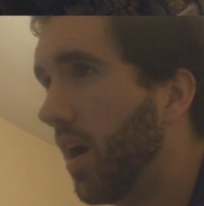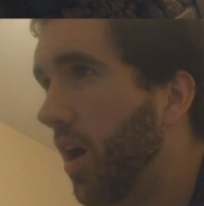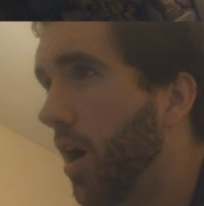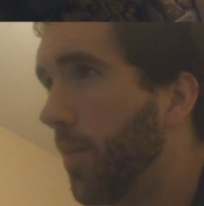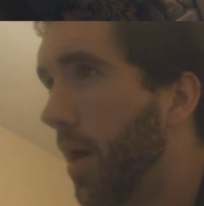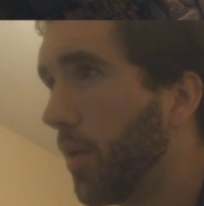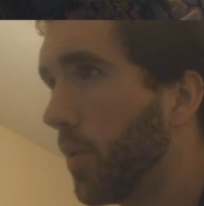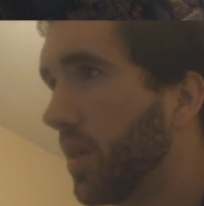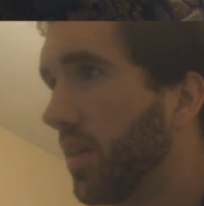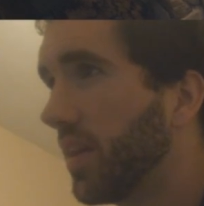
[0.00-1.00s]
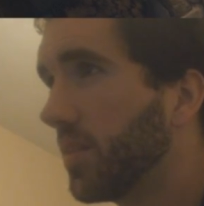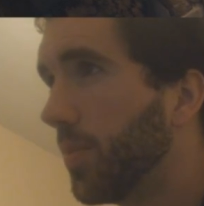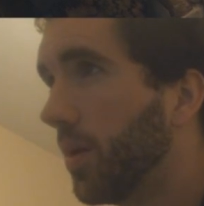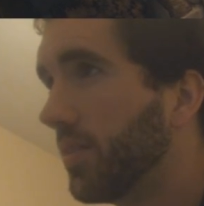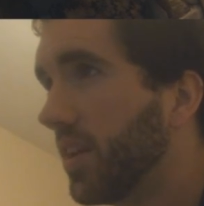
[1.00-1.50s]
I really like the
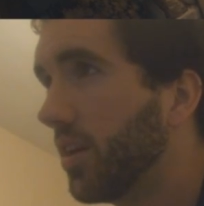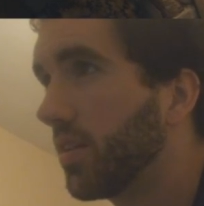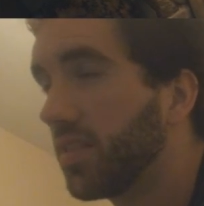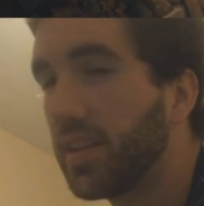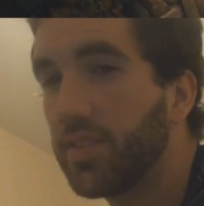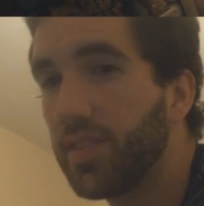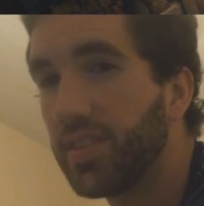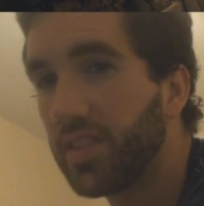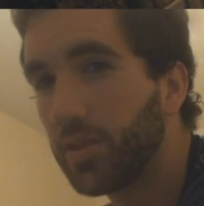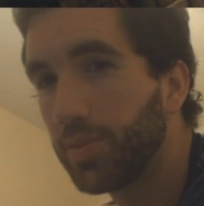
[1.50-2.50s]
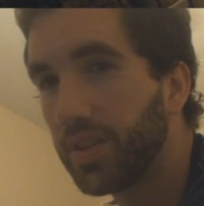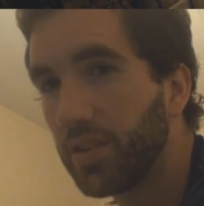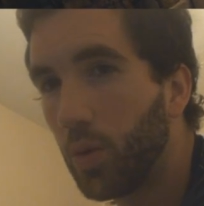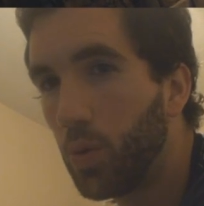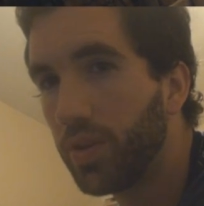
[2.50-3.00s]
belt here because it gives you the
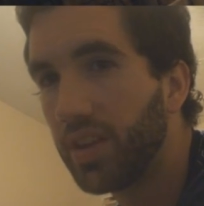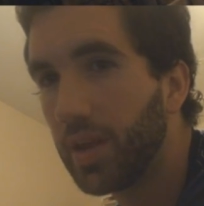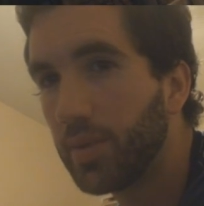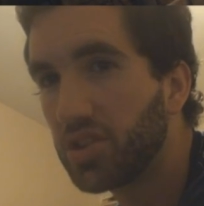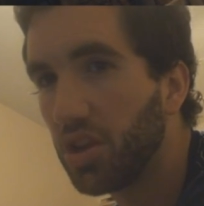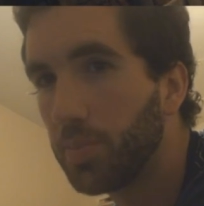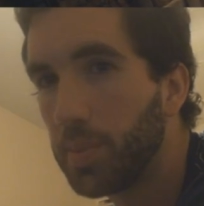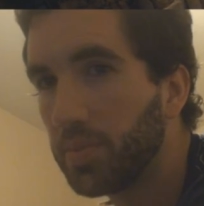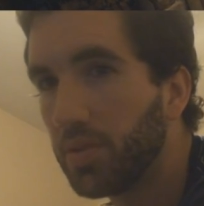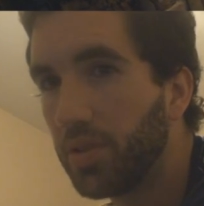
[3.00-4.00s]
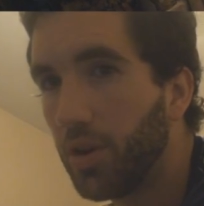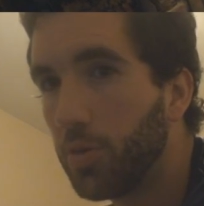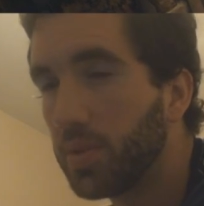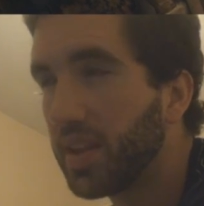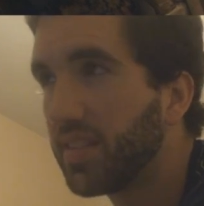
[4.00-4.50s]
6% to holy damage. A lot of people don't
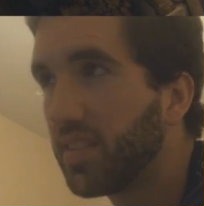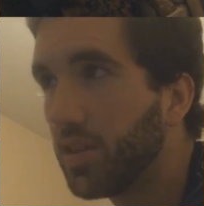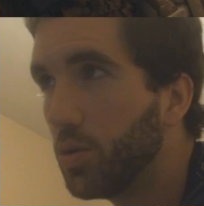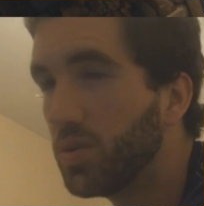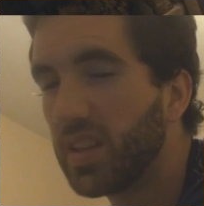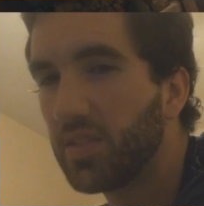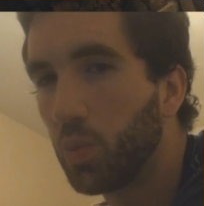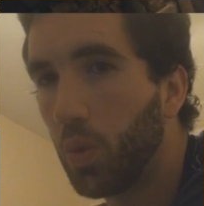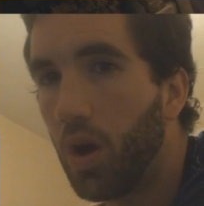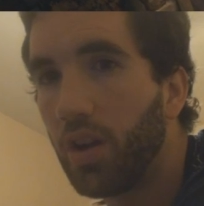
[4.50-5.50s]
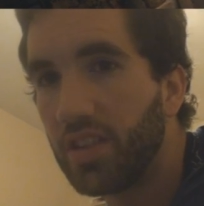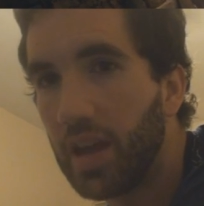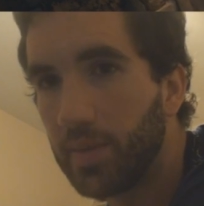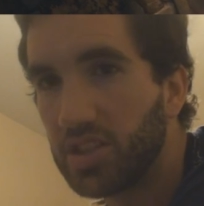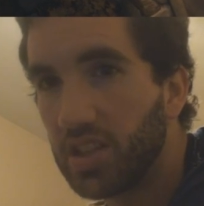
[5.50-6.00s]
know, but that's huge. That's raw
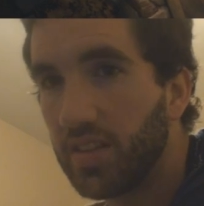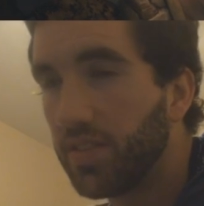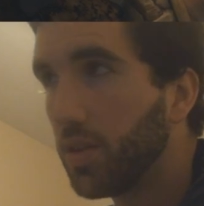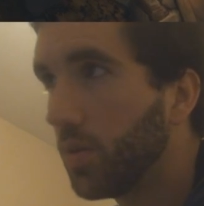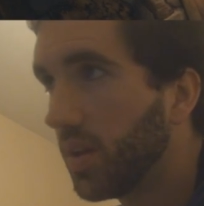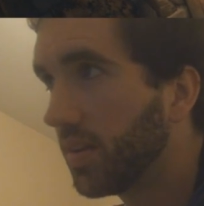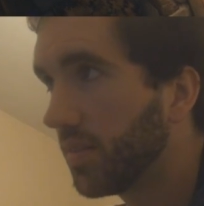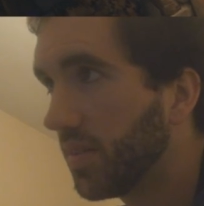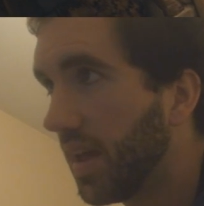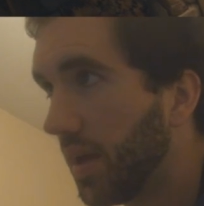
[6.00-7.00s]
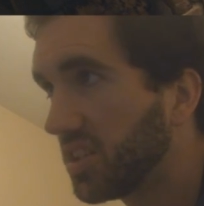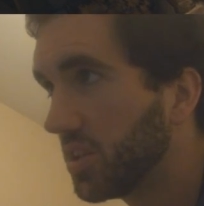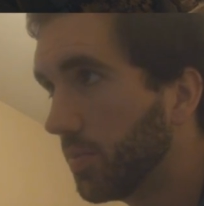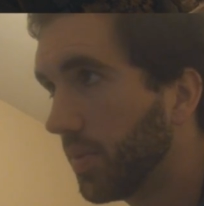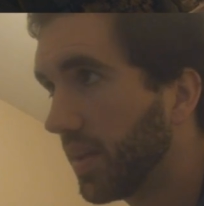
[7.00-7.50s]
damage it gives you. It
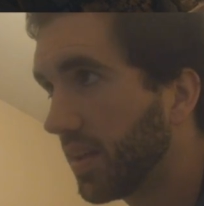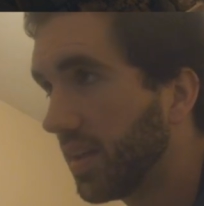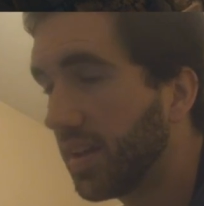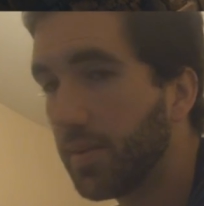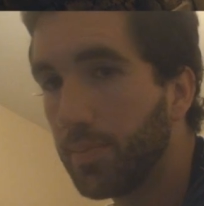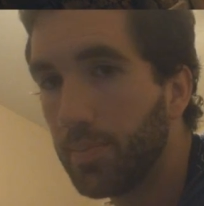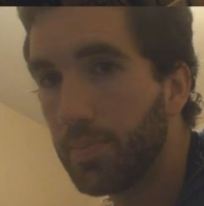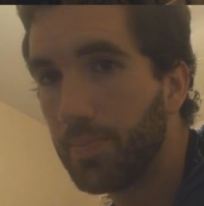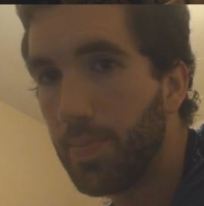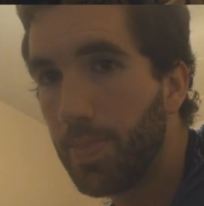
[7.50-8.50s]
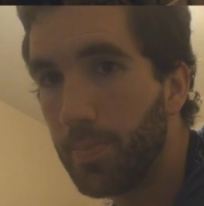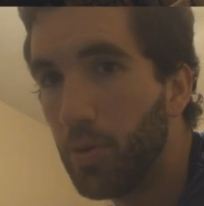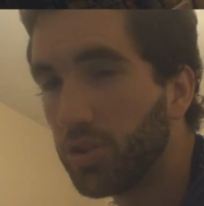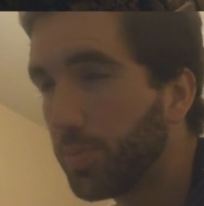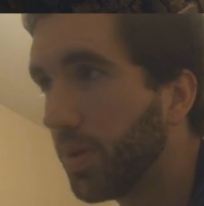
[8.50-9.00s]
actually it
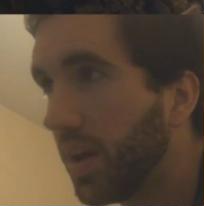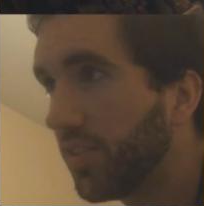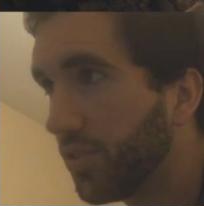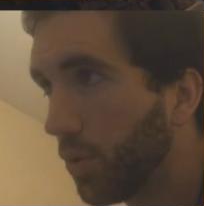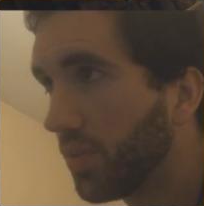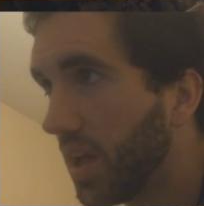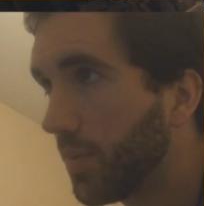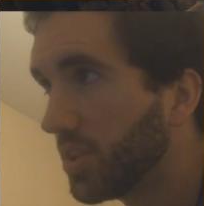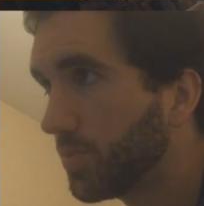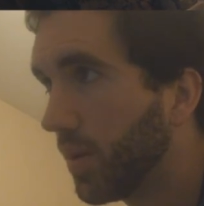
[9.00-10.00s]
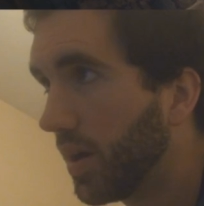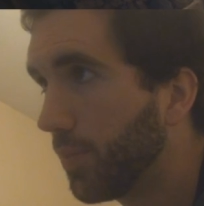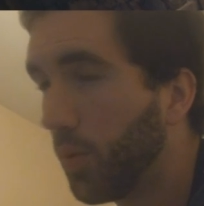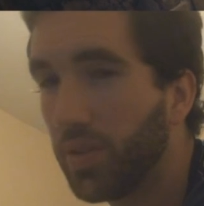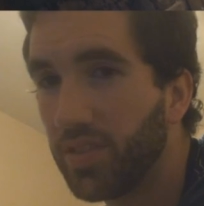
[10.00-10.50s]
multiplies your damage by
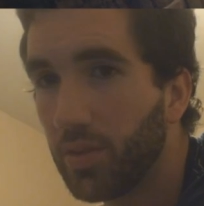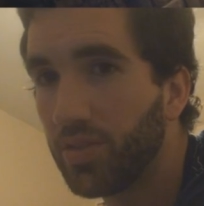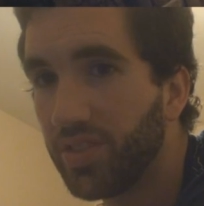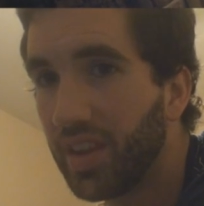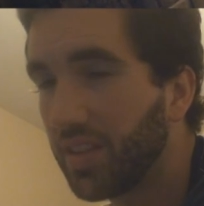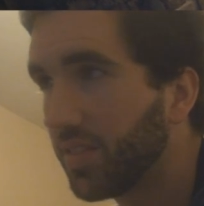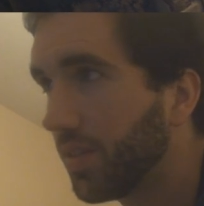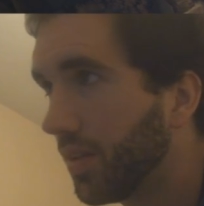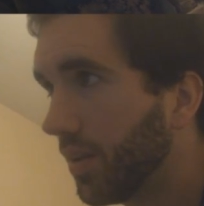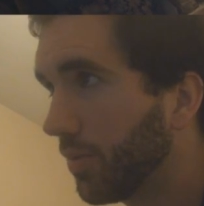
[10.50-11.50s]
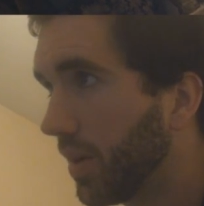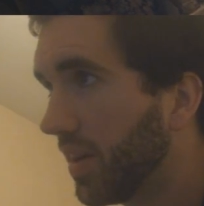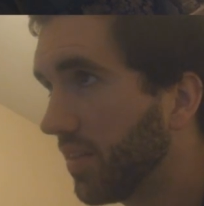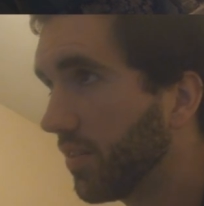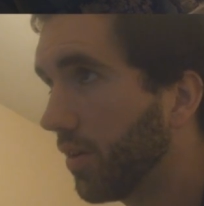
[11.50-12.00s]
0.06,
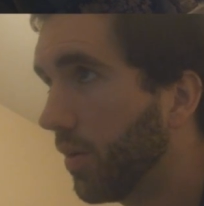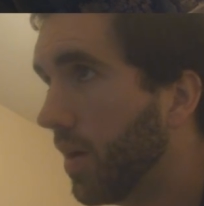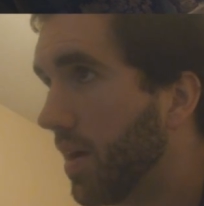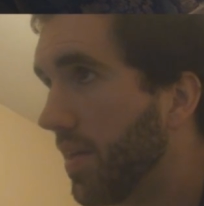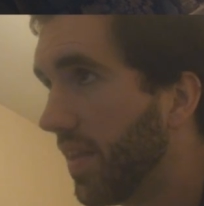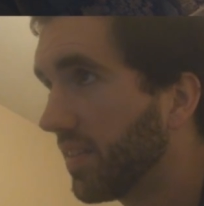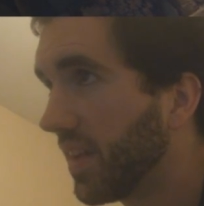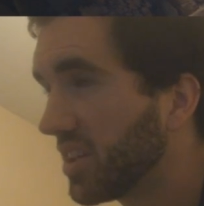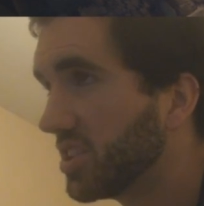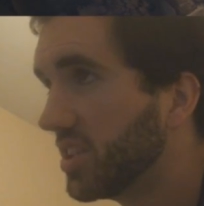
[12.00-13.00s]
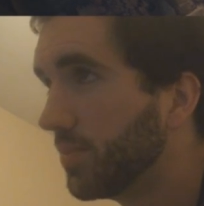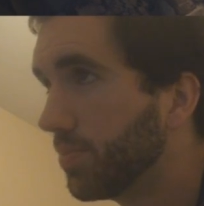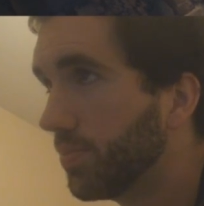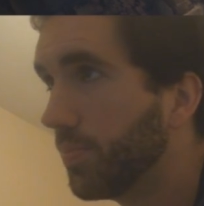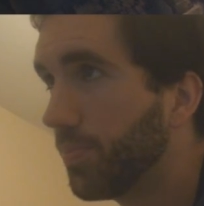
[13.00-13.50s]
right? So that's actually,
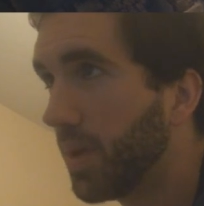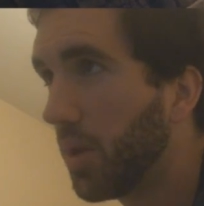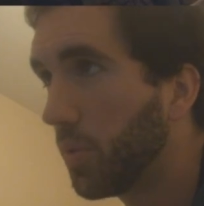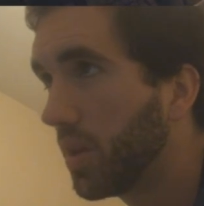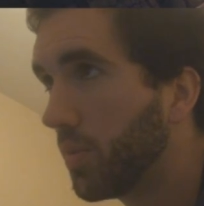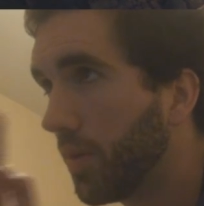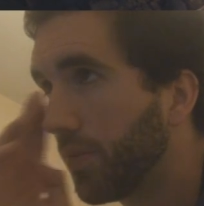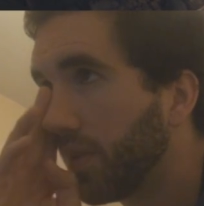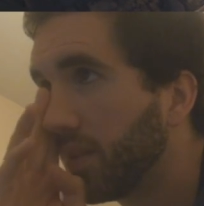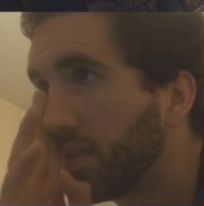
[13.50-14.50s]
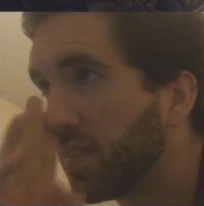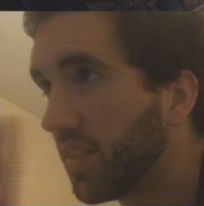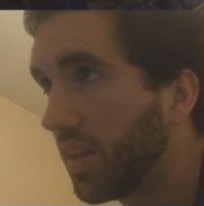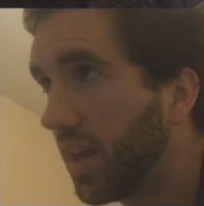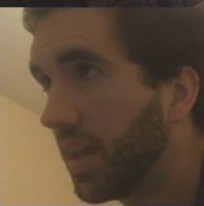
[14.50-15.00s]
but I really went for this because
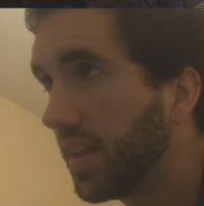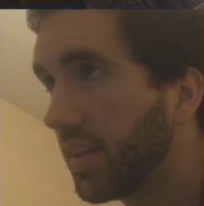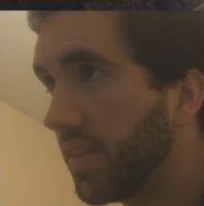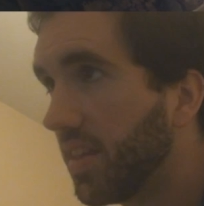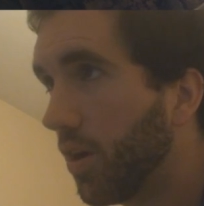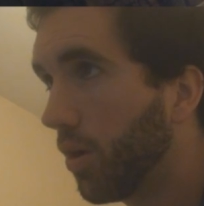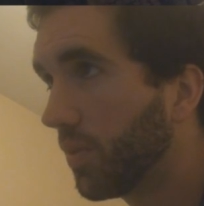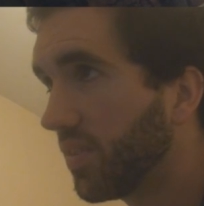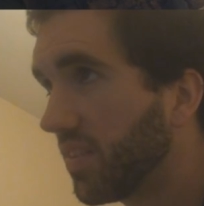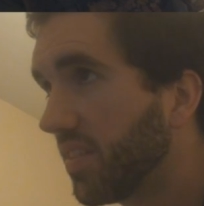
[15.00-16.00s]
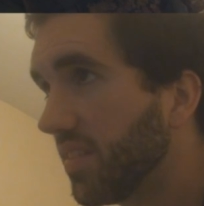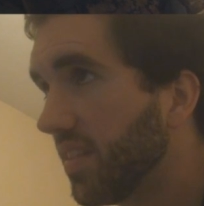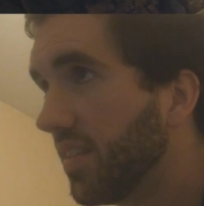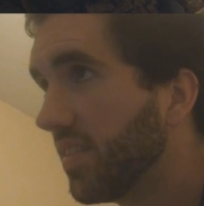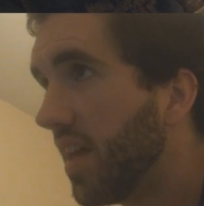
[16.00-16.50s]
I like the all
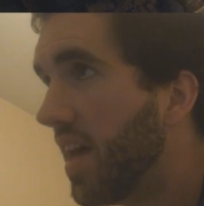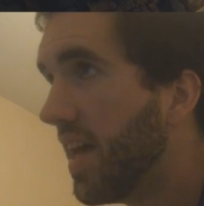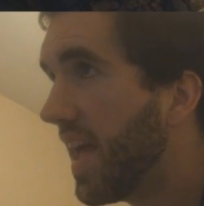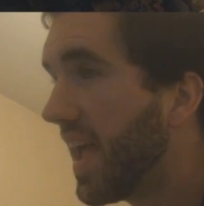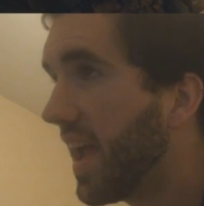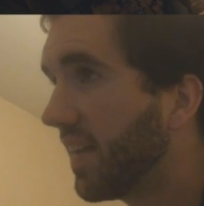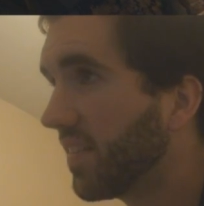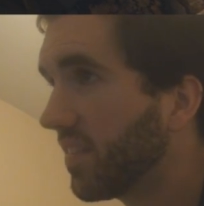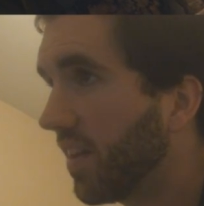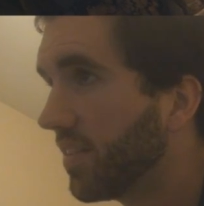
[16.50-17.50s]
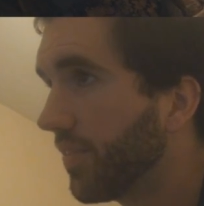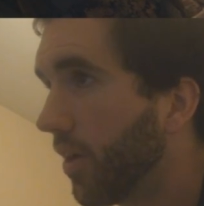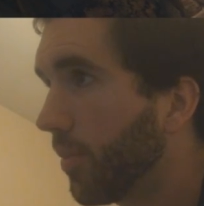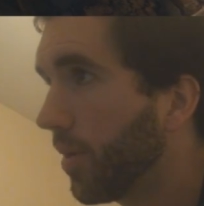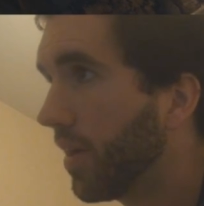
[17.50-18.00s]
resistances and tons of
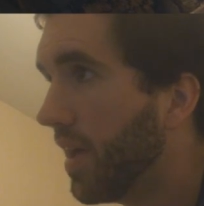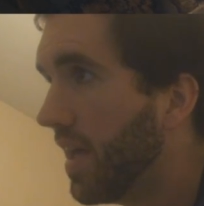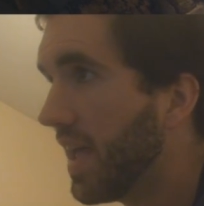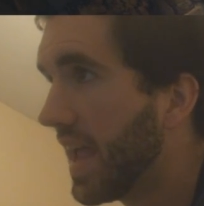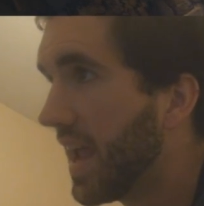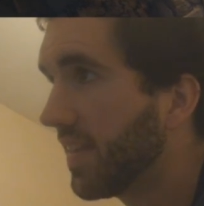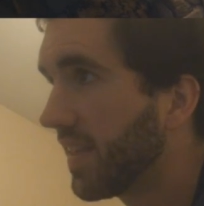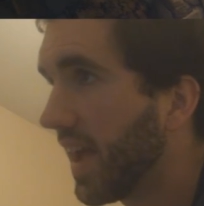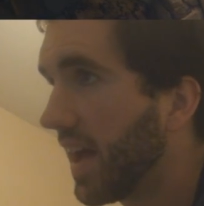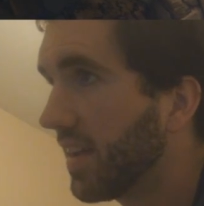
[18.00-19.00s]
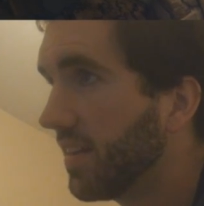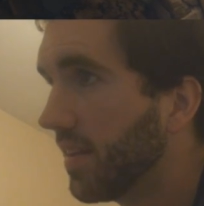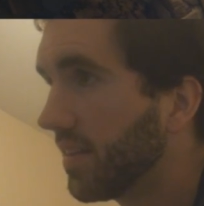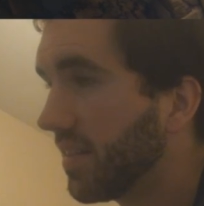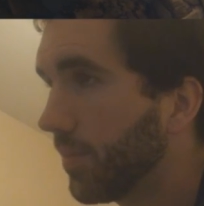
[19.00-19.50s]
armor, and the added
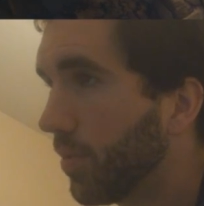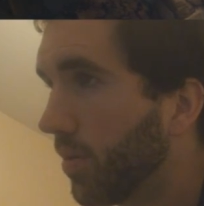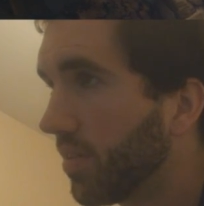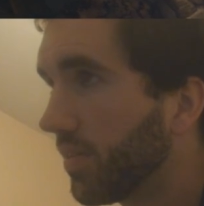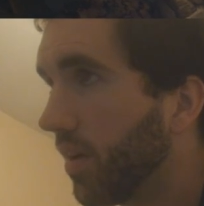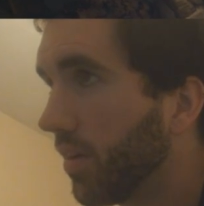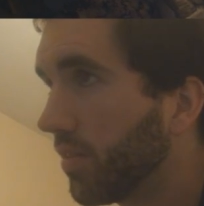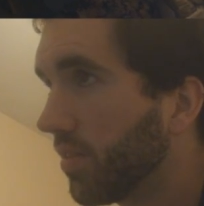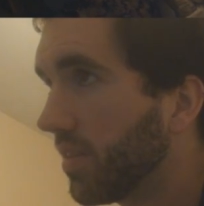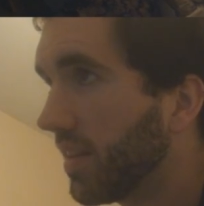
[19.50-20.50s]
set bonus of 130